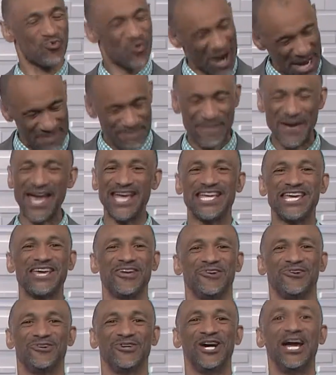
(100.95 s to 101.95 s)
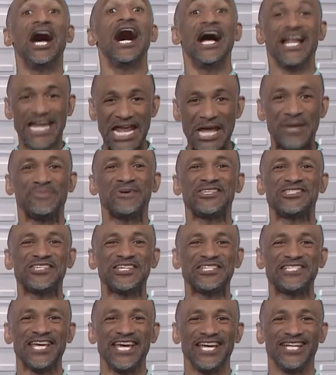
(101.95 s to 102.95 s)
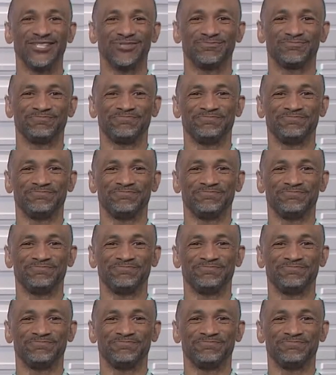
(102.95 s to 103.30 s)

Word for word: right back here on A B C ten.